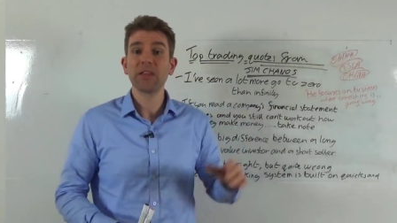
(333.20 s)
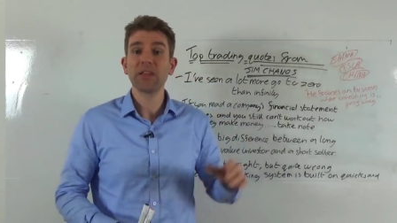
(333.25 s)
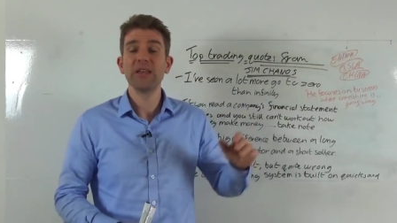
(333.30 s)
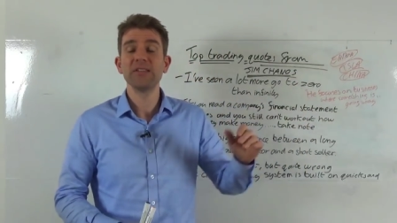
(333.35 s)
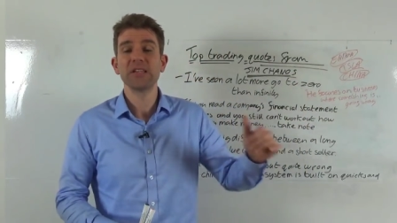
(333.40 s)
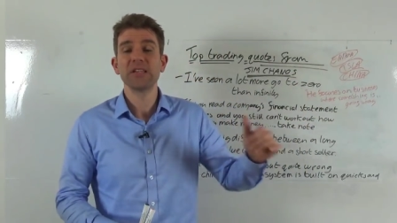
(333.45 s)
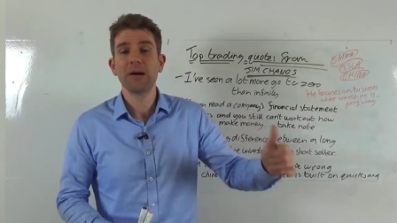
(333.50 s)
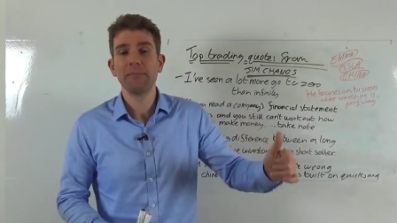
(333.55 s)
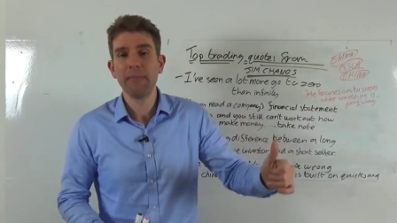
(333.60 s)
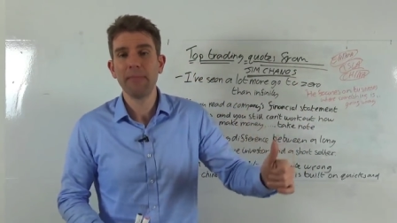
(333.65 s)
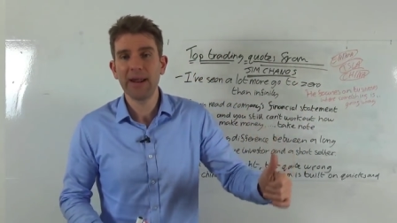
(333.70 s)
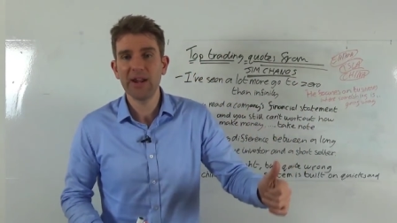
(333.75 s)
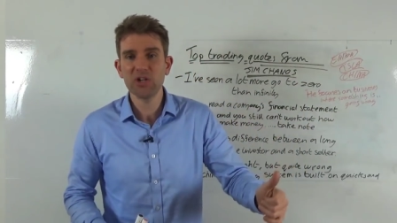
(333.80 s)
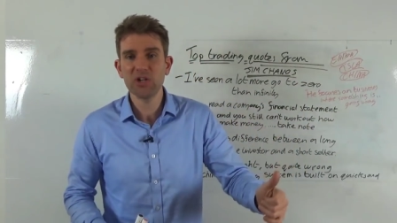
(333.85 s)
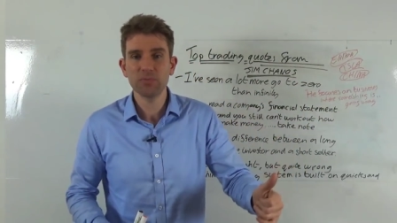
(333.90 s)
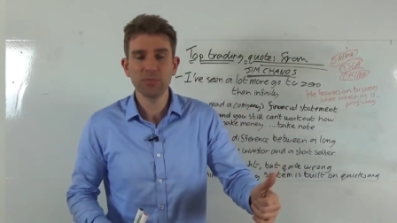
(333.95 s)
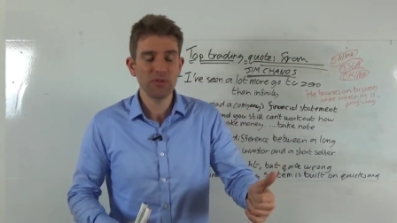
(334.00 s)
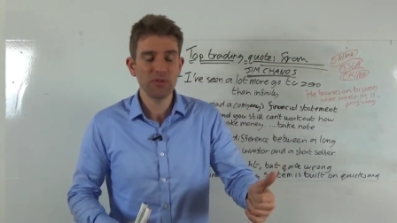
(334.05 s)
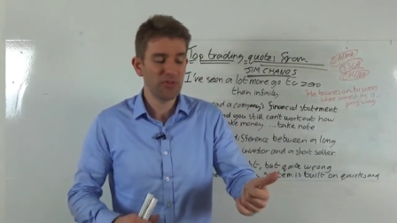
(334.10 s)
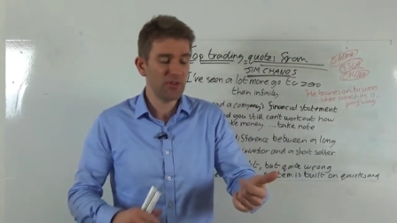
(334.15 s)
Is that a
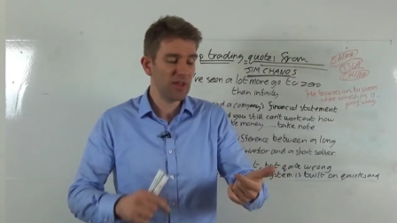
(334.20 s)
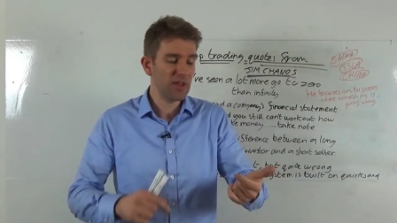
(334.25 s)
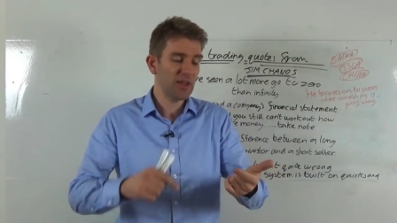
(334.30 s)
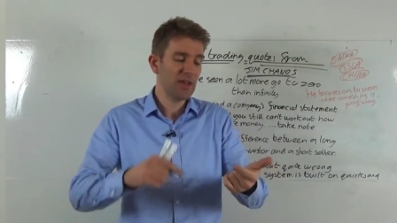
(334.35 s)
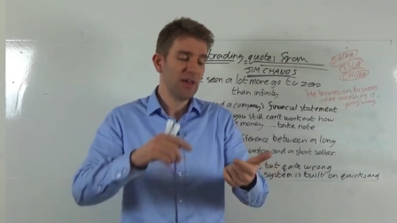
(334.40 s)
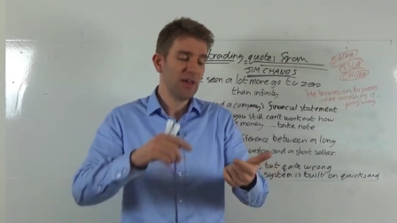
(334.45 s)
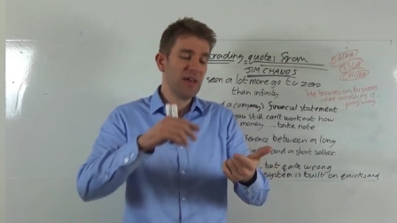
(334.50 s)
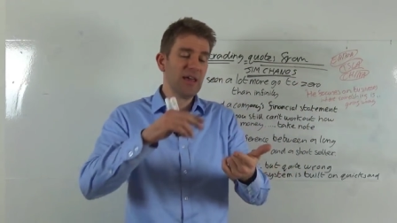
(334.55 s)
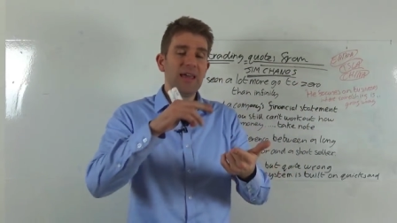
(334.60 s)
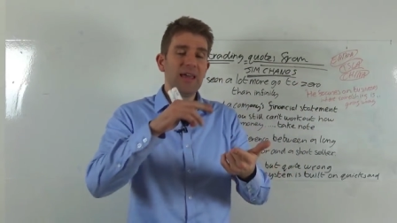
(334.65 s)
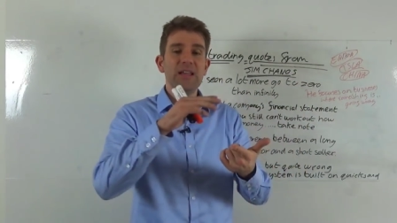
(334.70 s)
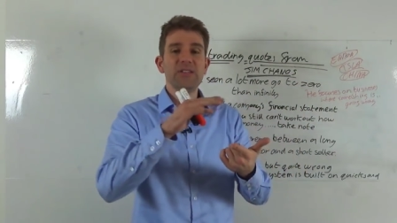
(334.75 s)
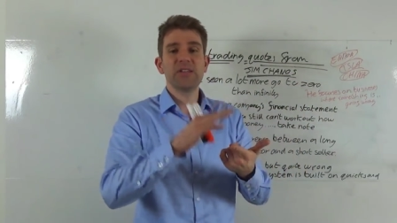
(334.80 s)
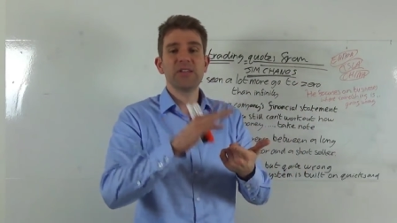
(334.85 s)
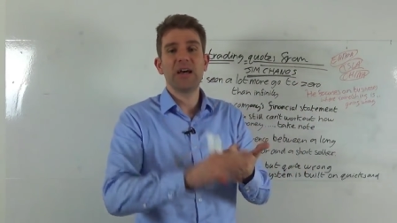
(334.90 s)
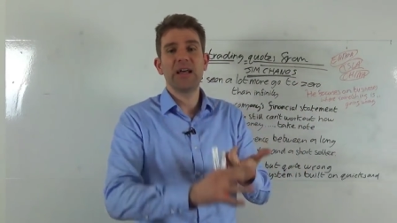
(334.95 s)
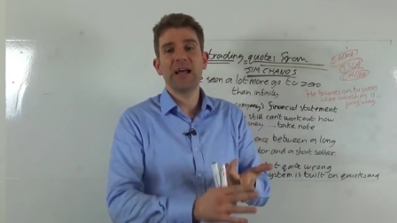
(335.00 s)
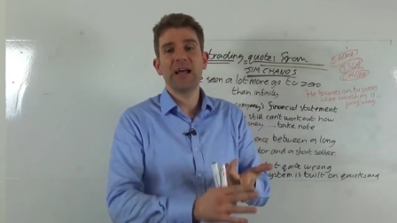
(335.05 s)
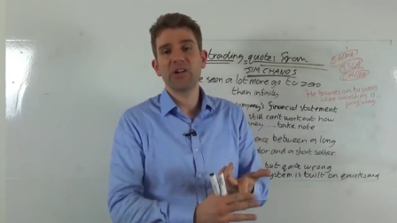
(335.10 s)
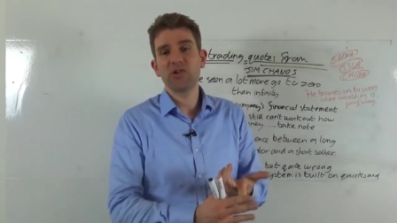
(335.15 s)
management thing? Is
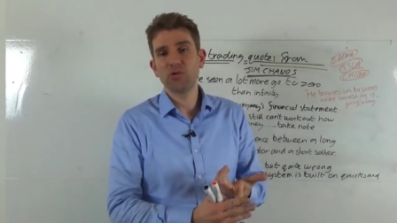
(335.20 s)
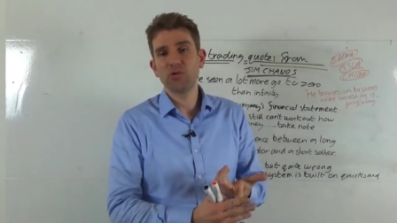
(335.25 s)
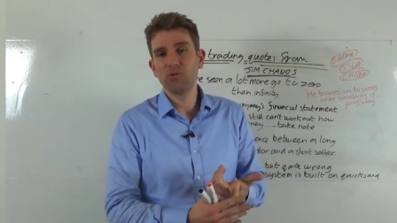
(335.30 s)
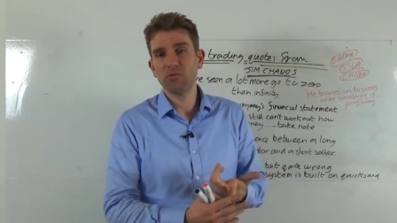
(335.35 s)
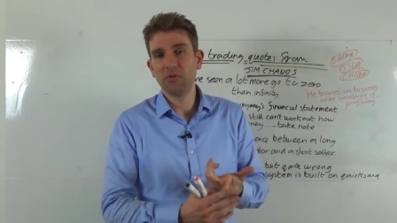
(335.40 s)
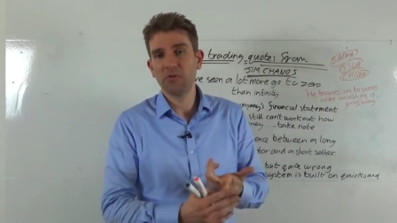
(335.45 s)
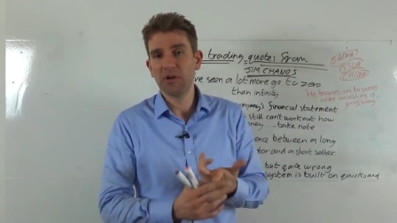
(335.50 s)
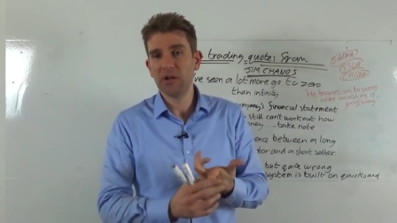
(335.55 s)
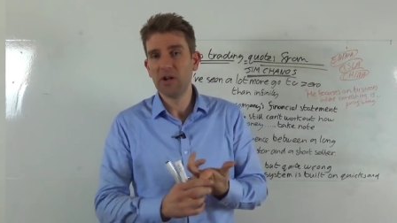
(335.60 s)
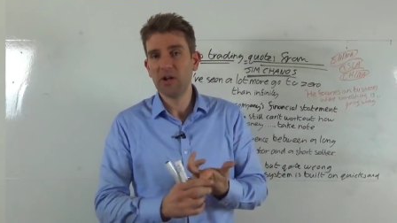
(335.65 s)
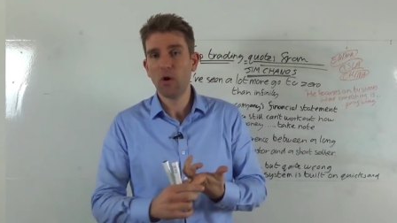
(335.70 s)
it an actual,